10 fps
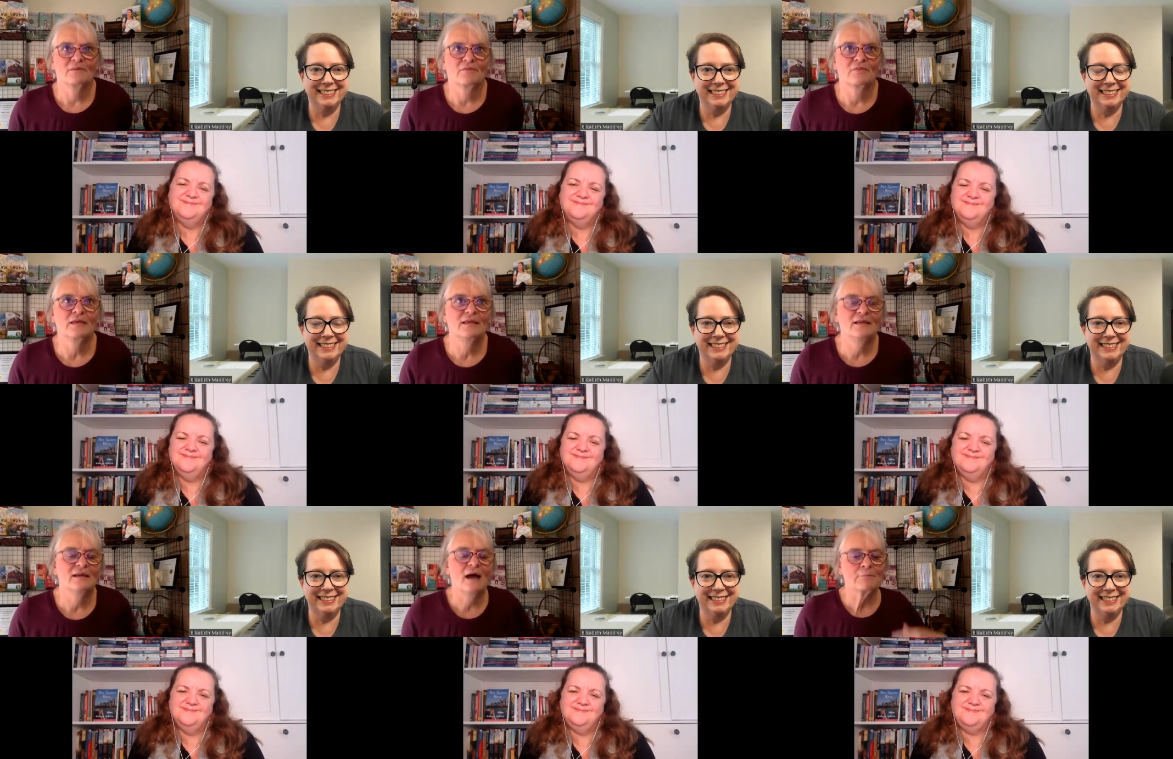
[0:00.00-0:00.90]

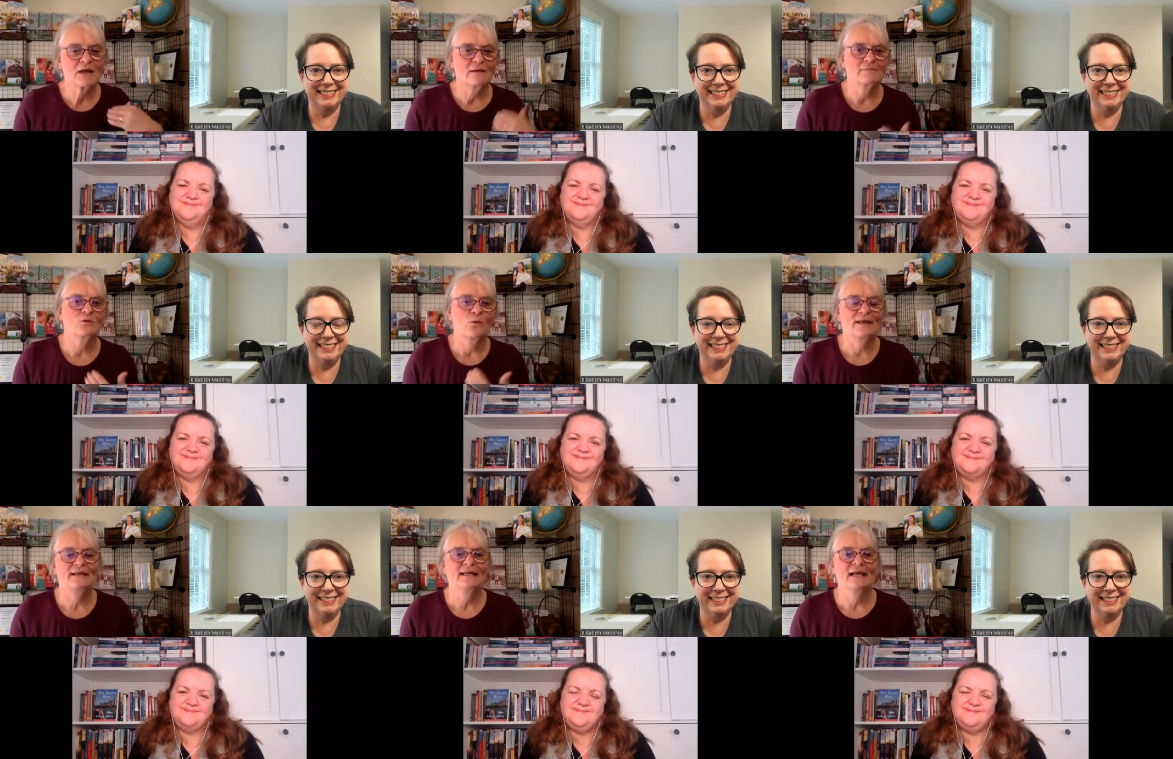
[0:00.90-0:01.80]
Speaker 1: the upcoming
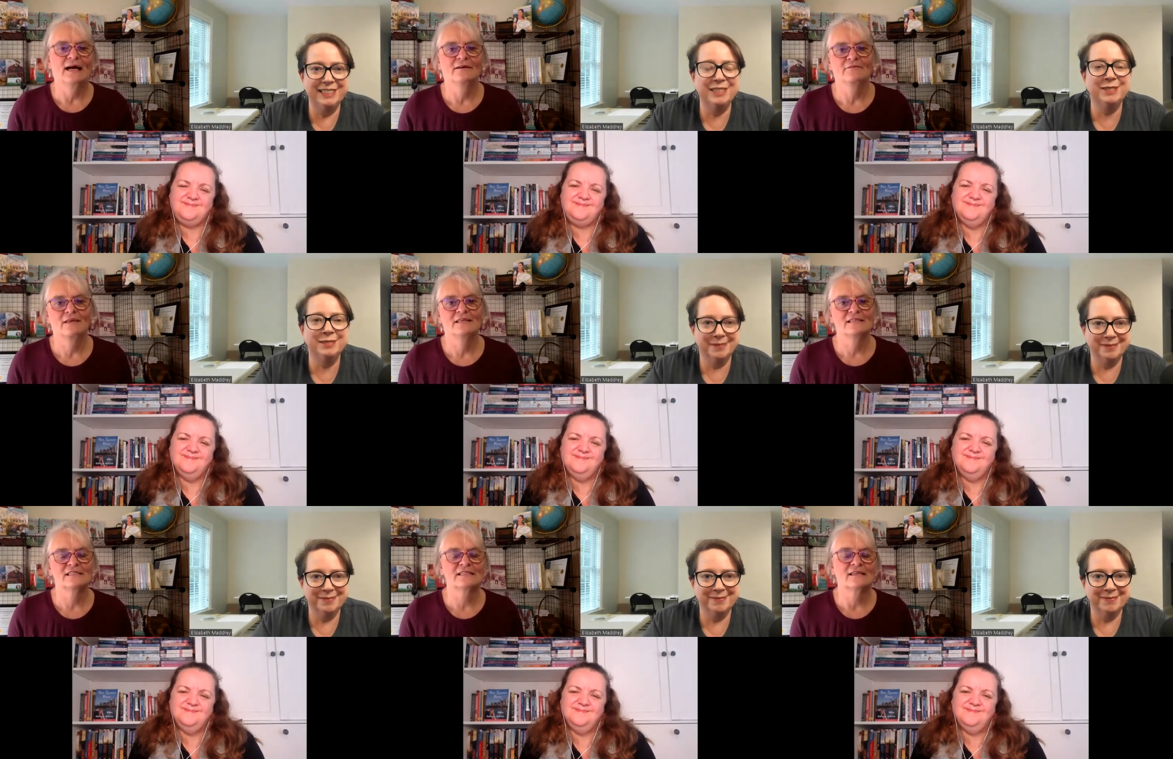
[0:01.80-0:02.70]
wedding of
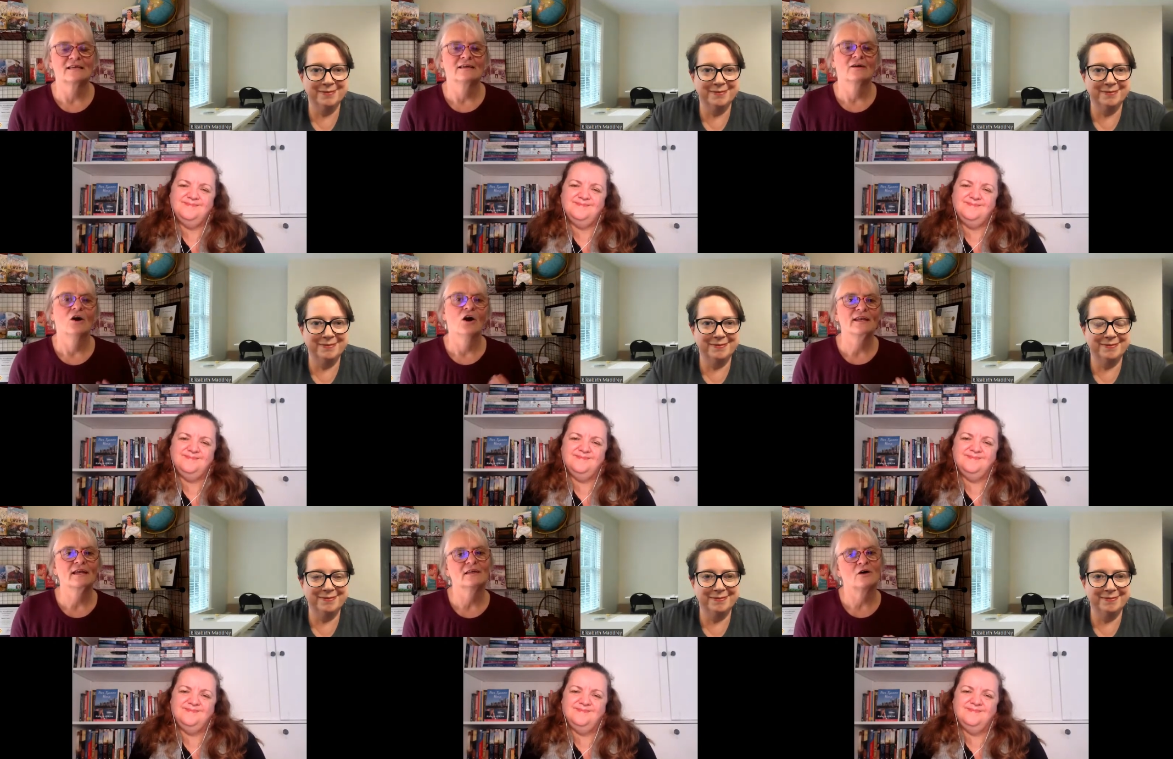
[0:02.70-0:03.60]
his on
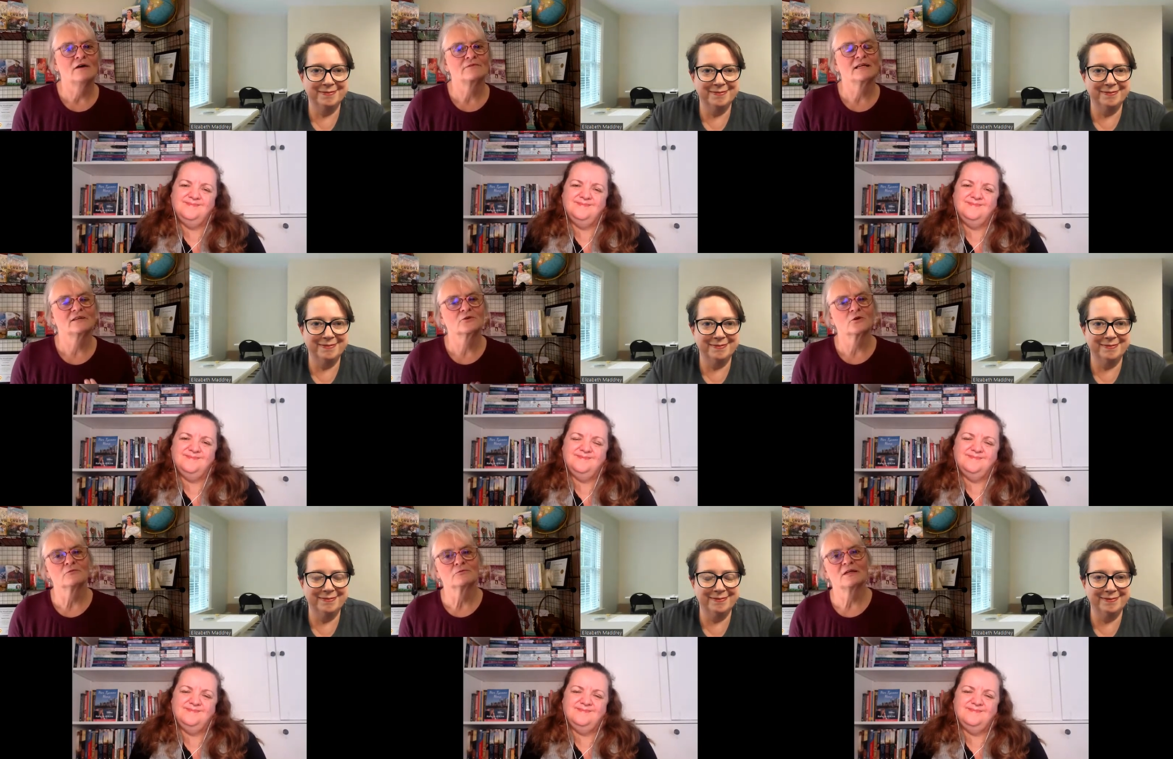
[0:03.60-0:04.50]
again, off again
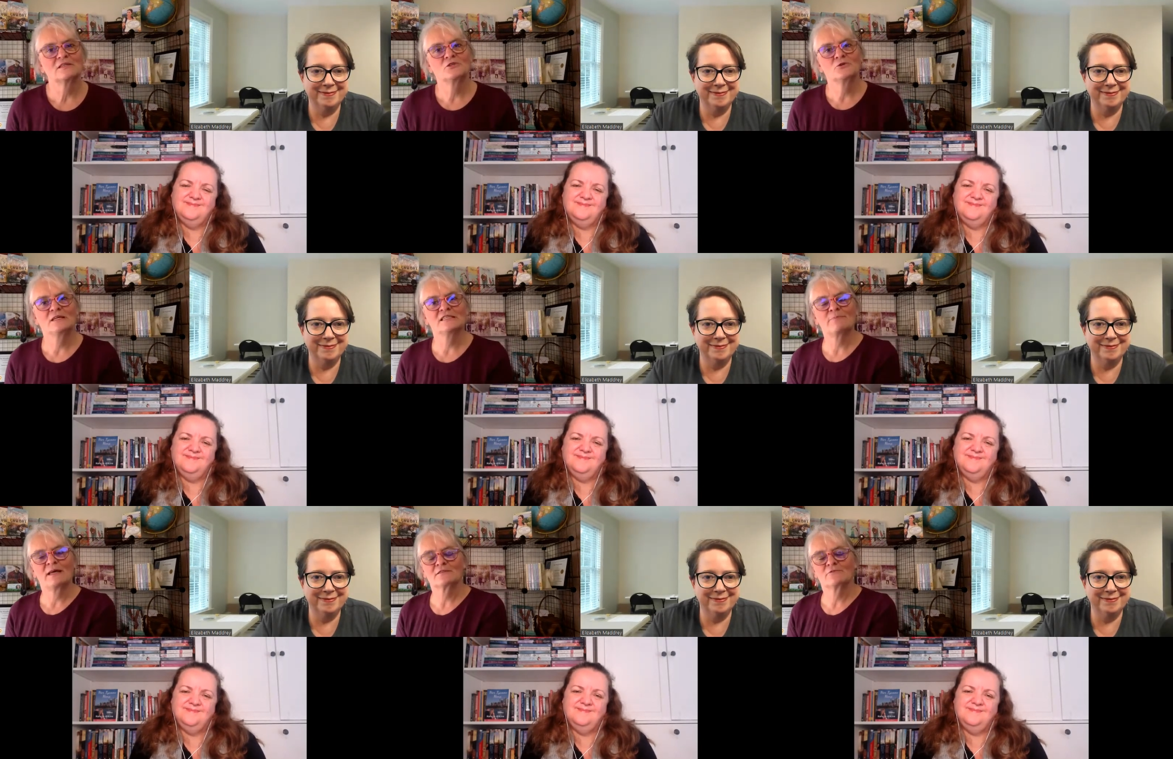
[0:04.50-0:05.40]
girlfriend to his
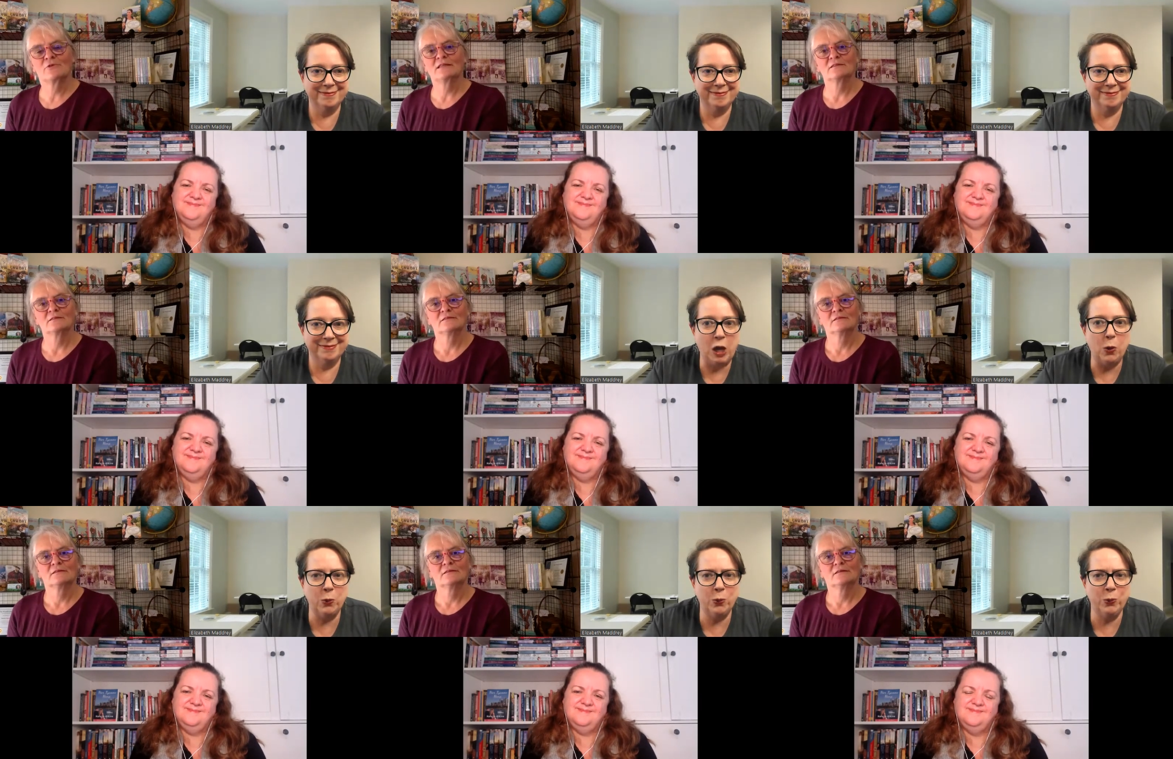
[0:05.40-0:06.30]
best friend.
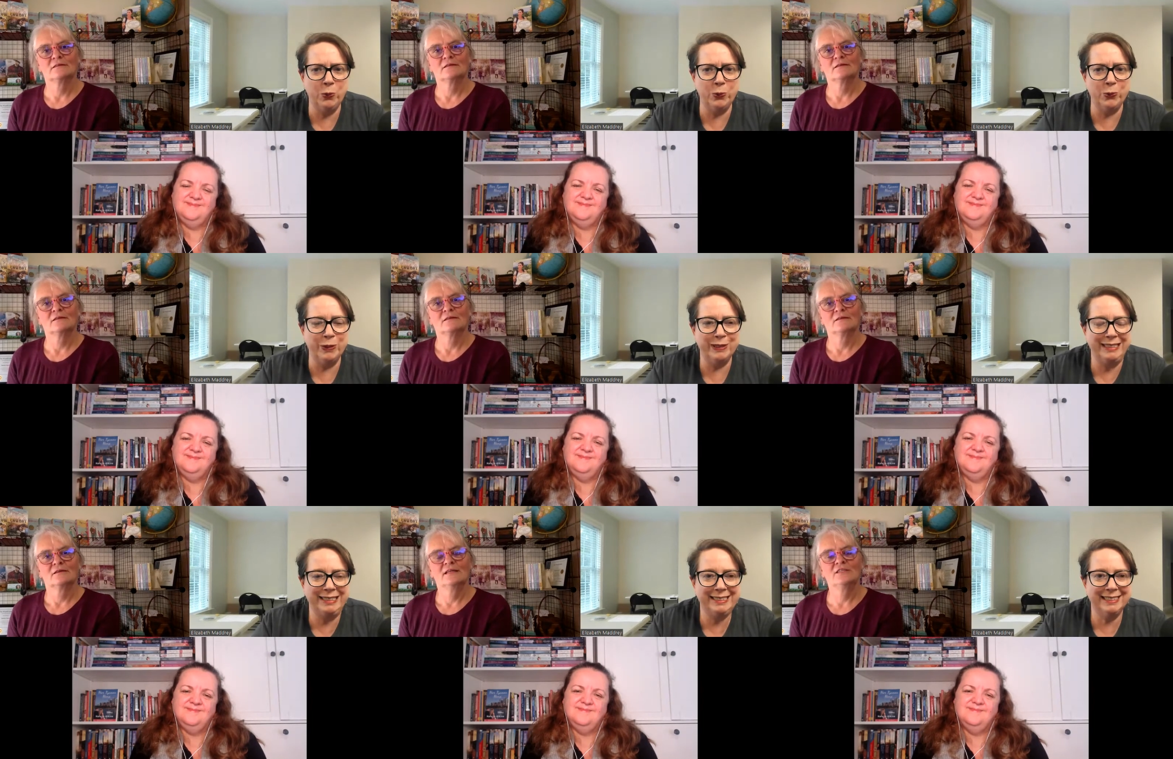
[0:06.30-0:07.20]
Ooh.
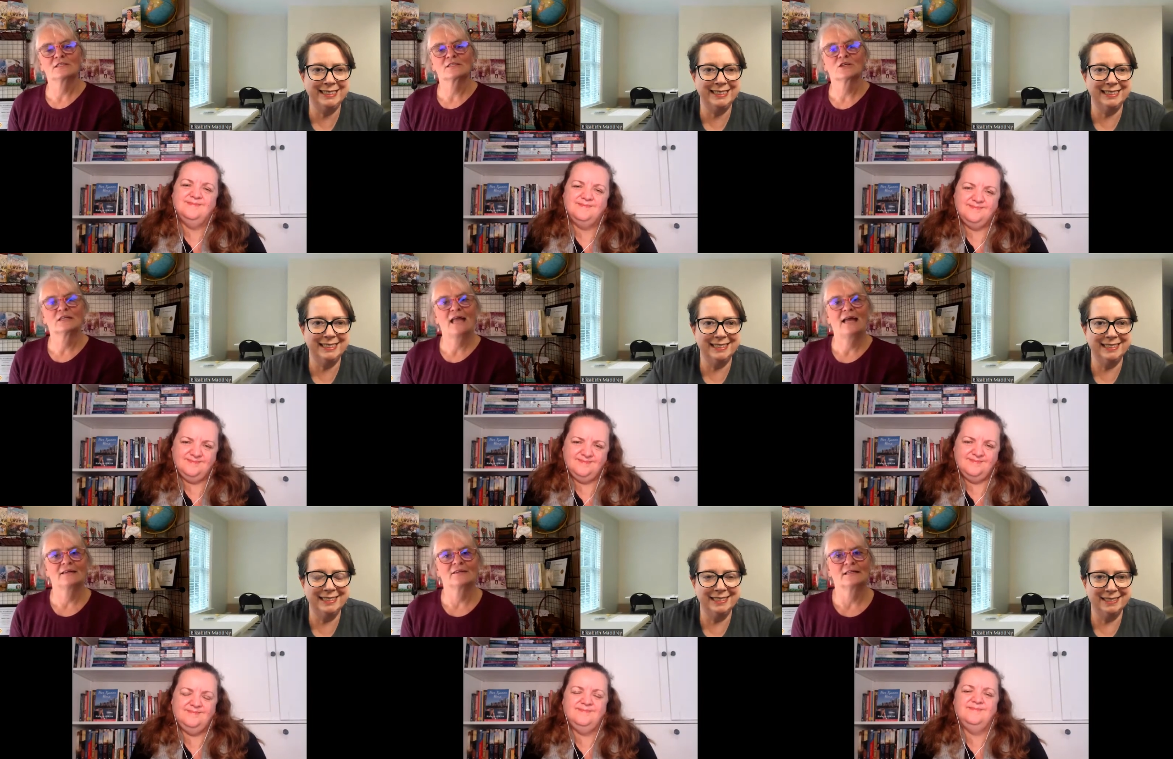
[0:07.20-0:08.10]
He just couldn't
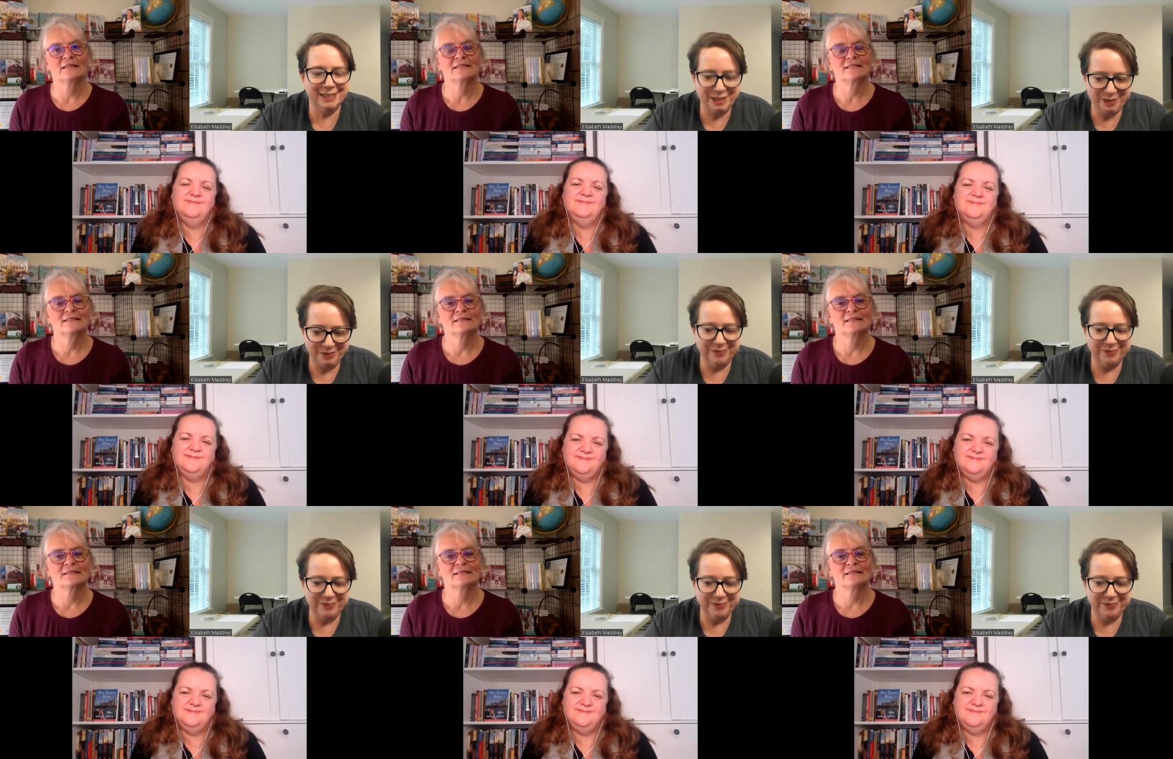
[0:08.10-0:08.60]
handle it.